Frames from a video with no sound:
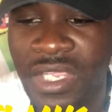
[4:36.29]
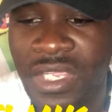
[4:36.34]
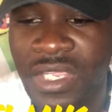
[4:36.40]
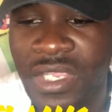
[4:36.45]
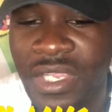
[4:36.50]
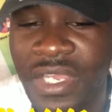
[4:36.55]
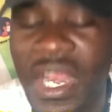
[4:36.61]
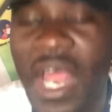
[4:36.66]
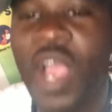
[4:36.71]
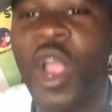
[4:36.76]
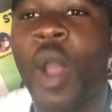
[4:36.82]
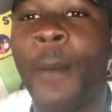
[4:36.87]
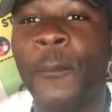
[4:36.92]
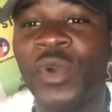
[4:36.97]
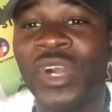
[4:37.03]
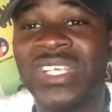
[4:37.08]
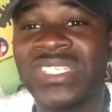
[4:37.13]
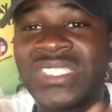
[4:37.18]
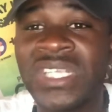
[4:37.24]
you know put
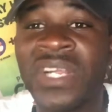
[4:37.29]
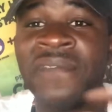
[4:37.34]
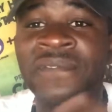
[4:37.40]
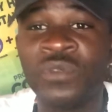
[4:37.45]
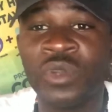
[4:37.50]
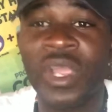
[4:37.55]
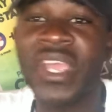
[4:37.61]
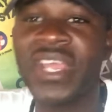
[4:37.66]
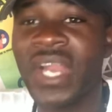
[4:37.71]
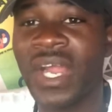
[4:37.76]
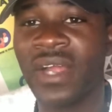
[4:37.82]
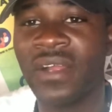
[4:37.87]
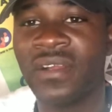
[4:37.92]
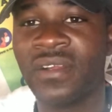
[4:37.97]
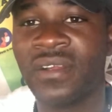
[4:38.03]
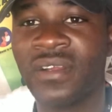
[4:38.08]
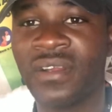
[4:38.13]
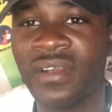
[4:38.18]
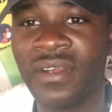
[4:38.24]
yourself together.
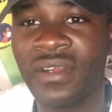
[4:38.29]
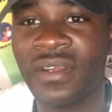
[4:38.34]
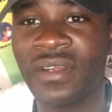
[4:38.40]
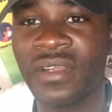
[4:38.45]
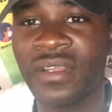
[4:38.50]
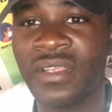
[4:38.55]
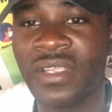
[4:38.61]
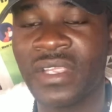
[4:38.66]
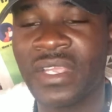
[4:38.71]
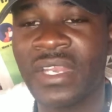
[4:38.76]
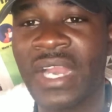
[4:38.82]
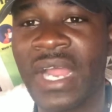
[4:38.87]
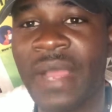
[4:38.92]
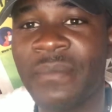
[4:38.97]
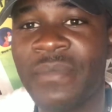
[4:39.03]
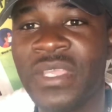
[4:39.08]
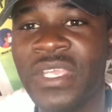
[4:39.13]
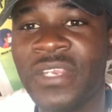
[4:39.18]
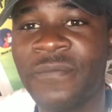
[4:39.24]
You know what I
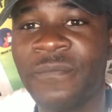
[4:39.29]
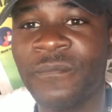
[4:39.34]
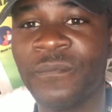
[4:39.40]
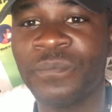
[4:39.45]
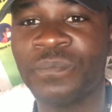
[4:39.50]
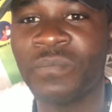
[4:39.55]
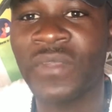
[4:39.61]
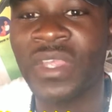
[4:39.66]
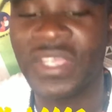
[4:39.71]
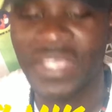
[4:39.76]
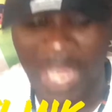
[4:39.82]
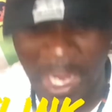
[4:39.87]
mean? You have to